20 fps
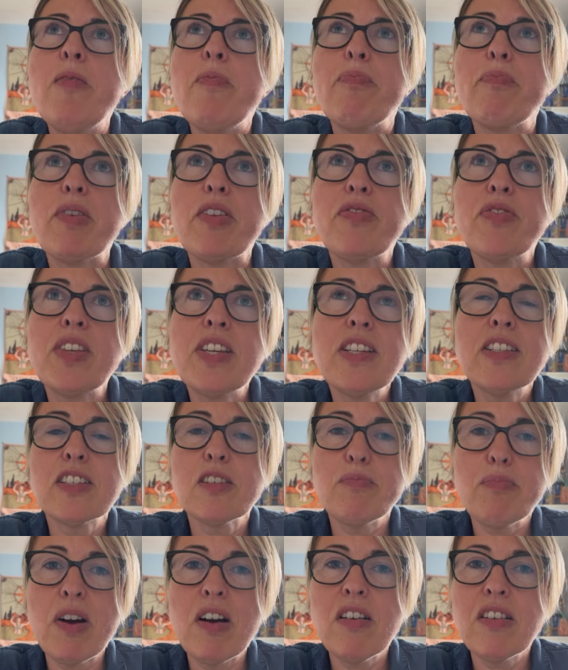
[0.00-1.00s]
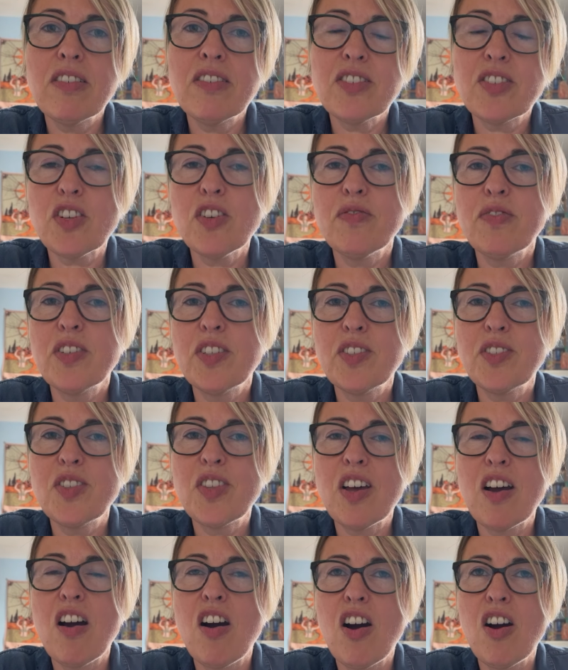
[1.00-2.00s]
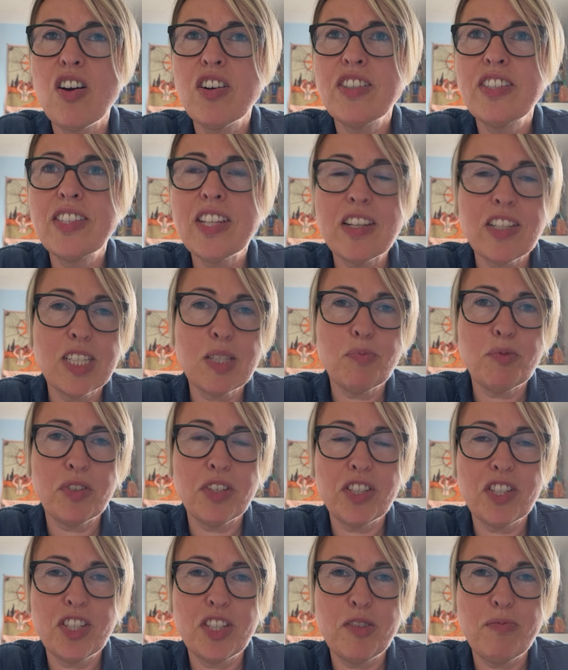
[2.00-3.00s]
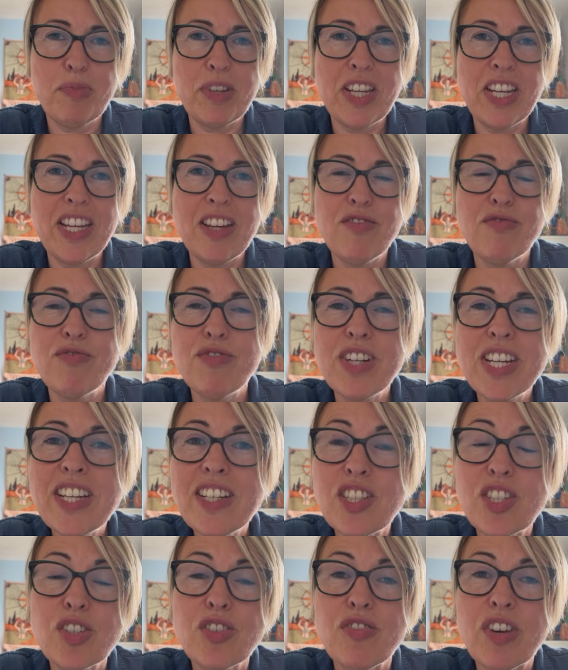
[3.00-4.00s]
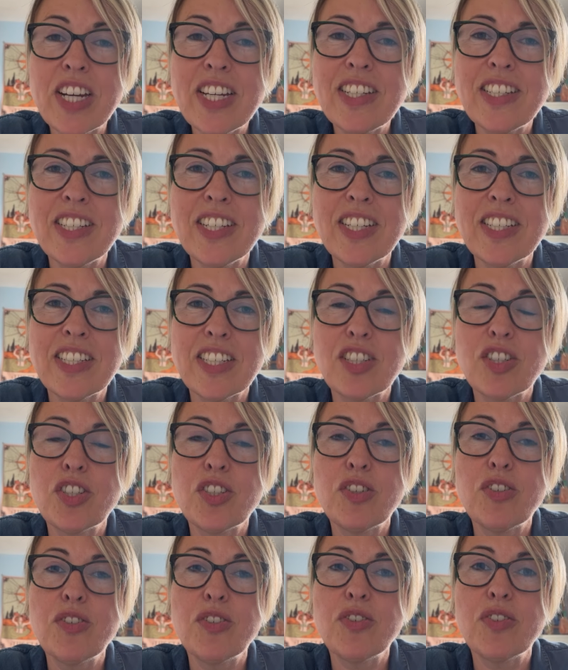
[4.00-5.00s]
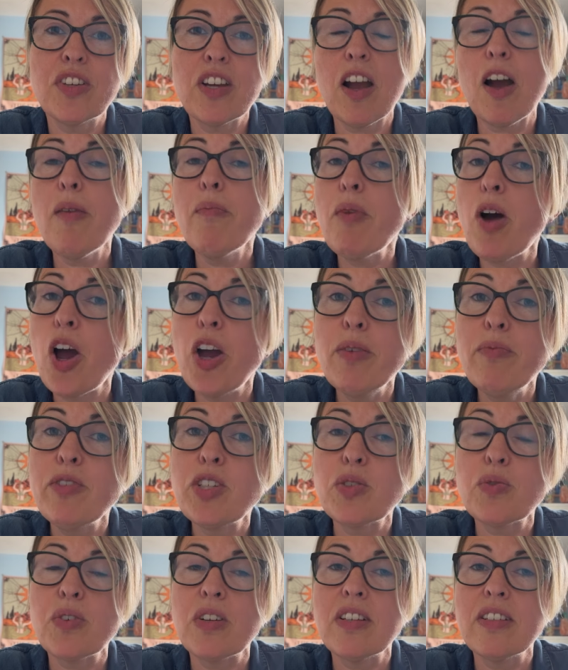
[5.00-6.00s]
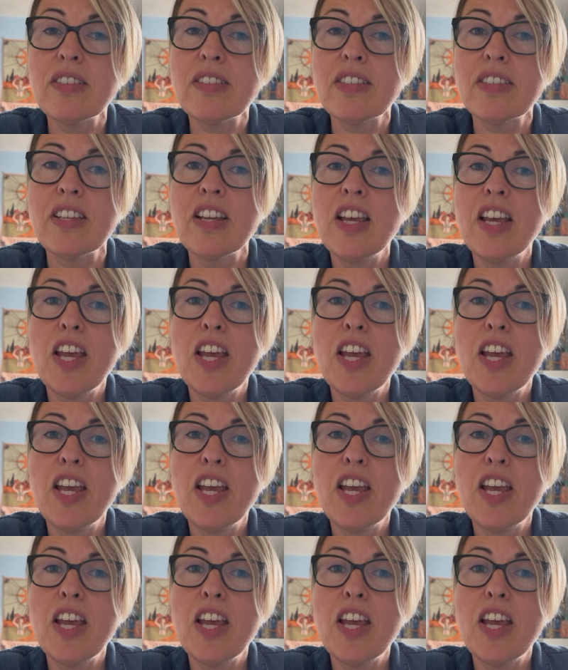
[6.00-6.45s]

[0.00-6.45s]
But these are parts of us that are desperate to be reintegrated, to come home to us,